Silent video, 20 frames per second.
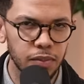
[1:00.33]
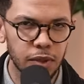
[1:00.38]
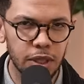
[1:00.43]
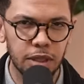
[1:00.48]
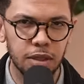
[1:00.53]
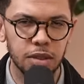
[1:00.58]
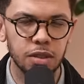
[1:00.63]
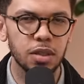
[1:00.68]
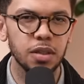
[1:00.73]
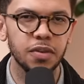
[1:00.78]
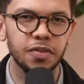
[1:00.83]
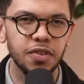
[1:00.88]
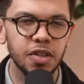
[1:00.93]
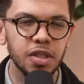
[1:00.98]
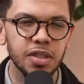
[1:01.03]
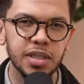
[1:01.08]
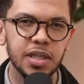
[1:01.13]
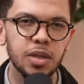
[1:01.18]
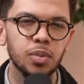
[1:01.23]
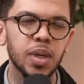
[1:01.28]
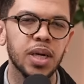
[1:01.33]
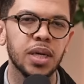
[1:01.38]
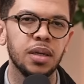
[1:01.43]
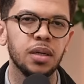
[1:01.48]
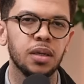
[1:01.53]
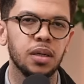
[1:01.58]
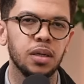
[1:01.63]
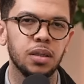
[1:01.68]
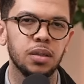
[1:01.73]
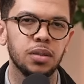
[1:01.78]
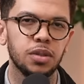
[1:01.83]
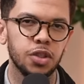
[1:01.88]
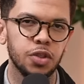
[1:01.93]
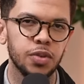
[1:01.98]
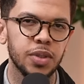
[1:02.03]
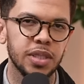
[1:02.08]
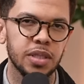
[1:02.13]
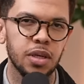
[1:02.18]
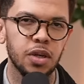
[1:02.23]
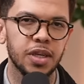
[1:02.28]
So the first thing we're going to do
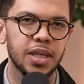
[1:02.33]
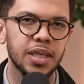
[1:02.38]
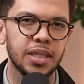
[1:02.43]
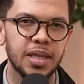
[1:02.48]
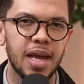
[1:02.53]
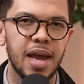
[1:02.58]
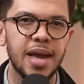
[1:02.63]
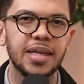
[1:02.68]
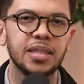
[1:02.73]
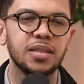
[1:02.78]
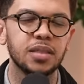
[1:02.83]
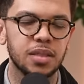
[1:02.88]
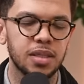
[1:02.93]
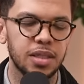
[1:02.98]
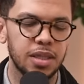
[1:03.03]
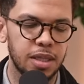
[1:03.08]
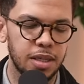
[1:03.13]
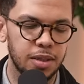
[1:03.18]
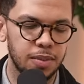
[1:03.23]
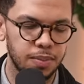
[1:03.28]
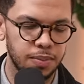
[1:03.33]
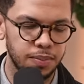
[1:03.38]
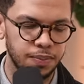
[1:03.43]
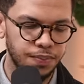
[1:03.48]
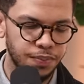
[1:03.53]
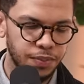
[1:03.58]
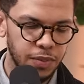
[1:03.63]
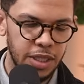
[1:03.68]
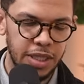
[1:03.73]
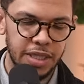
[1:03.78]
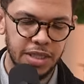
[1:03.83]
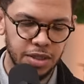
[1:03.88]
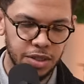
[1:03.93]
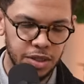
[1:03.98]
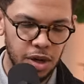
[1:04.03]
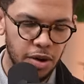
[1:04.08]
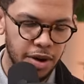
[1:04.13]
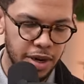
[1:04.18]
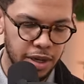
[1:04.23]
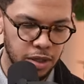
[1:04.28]
is look at ANC
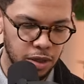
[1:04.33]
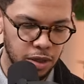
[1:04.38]
historical